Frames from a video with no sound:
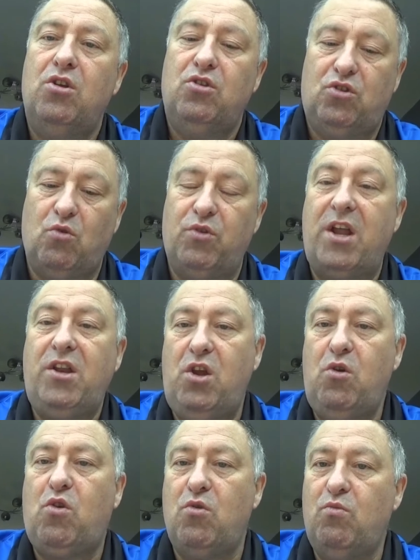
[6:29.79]
So then
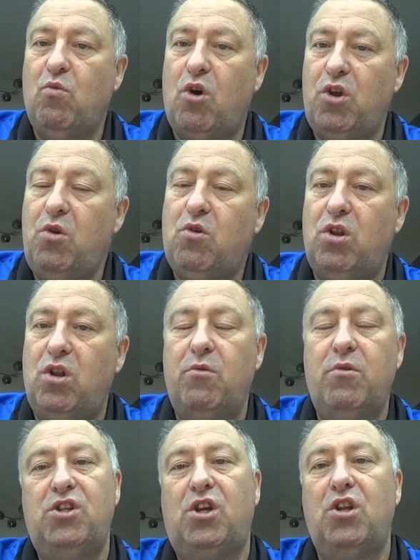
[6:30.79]
what you can
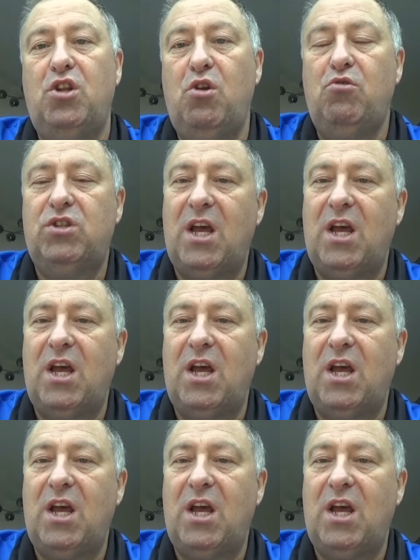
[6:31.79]
do is you can use